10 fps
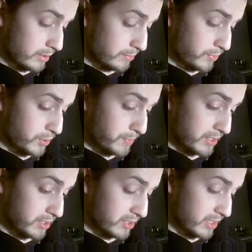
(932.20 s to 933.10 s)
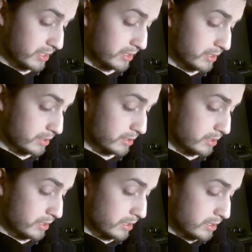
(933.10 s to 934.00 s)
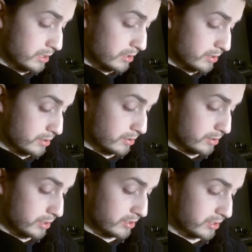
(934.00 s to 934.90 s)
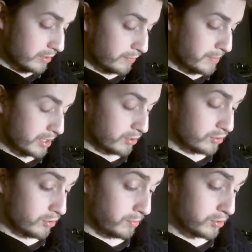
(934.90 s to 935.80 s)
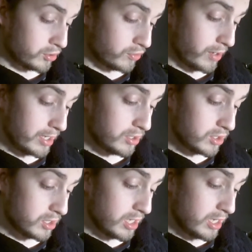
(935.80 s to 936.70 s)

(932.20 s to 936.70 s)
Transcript: Which basically says that instead of making normal strikes,